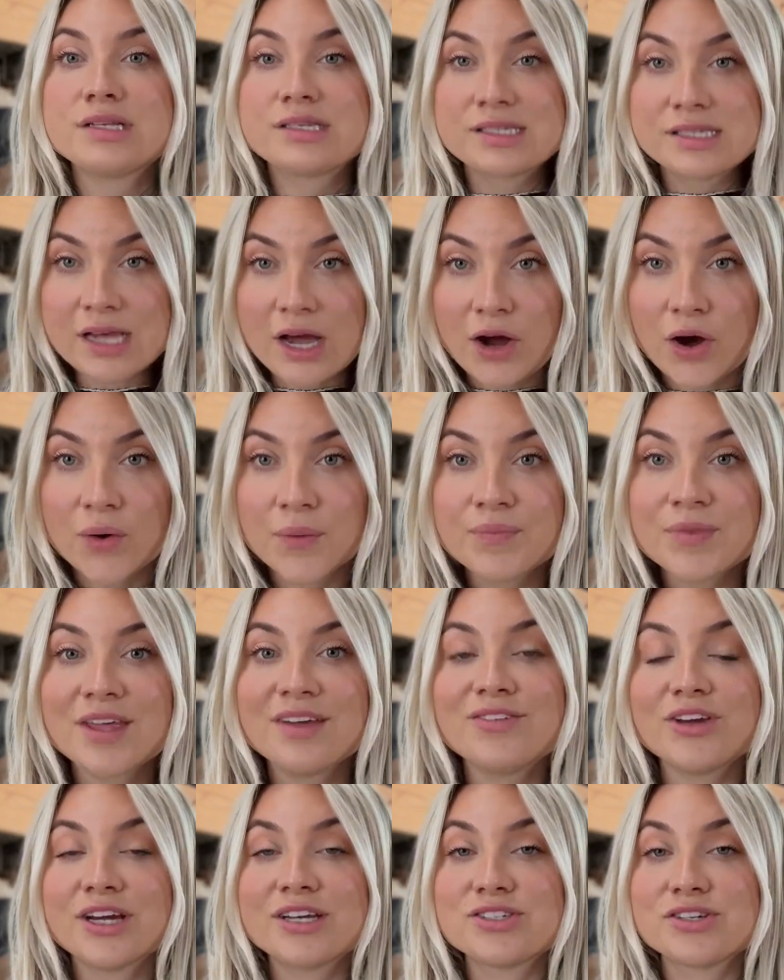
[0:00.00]
So
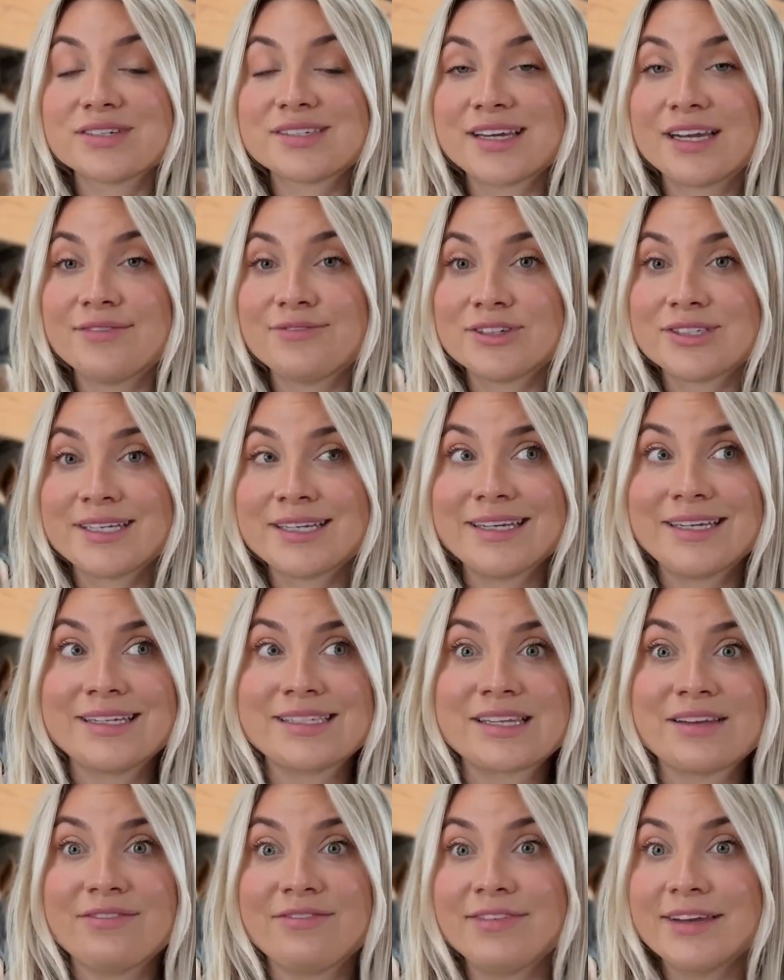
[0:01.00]
if you guys are excited for today's
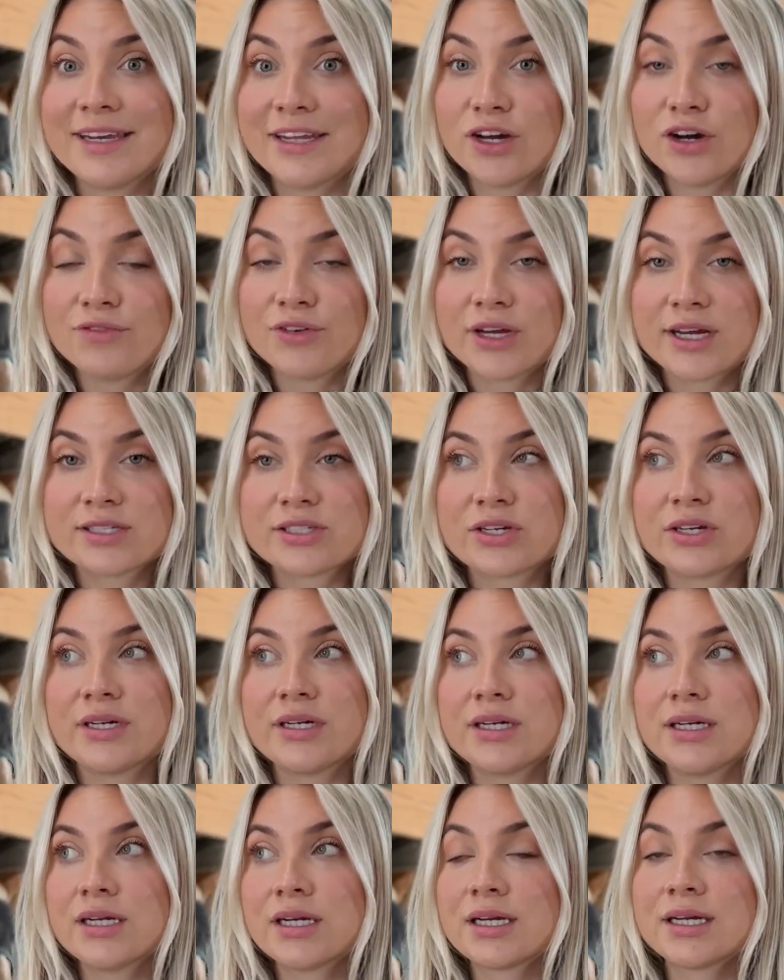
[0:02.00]
video, if you guys
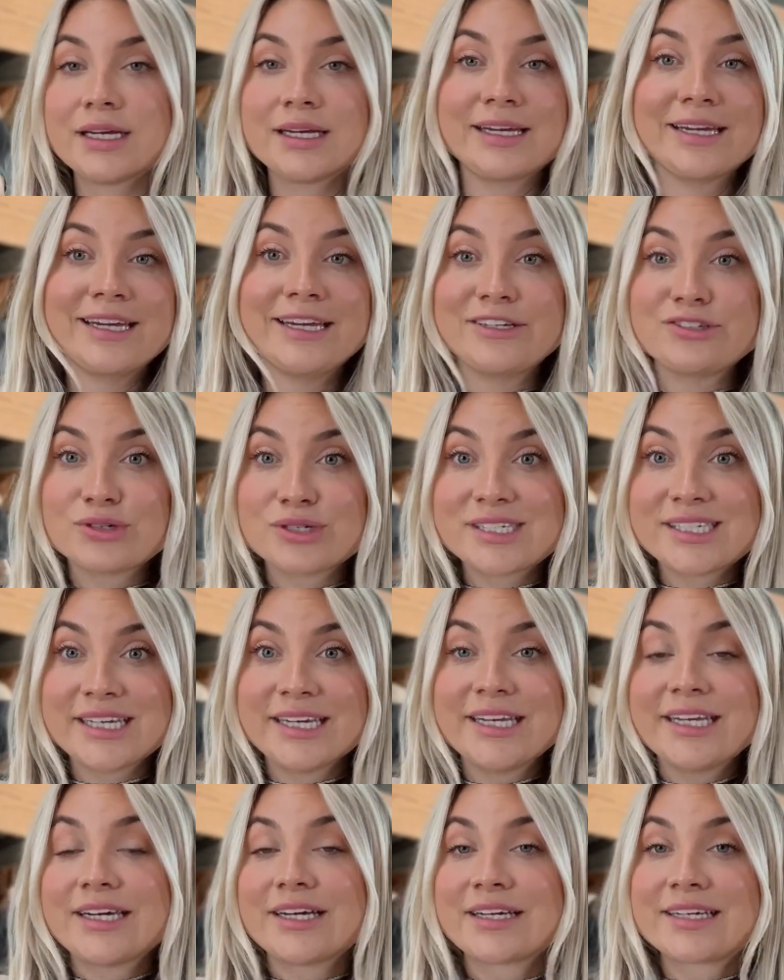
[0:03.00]
are
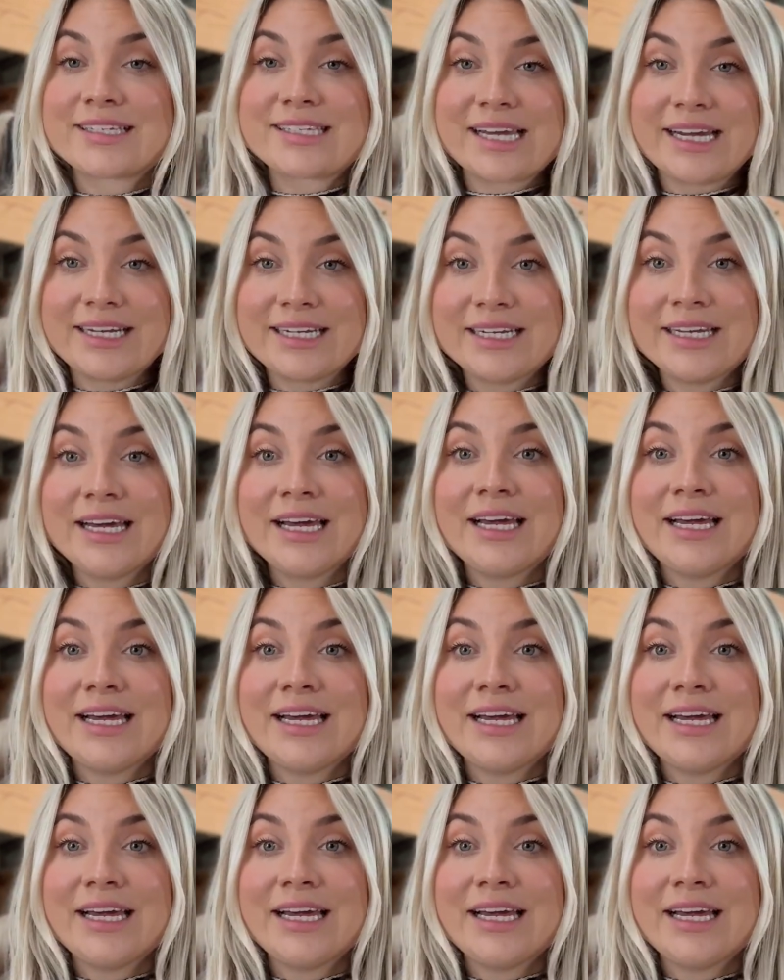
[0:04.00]
interested, excited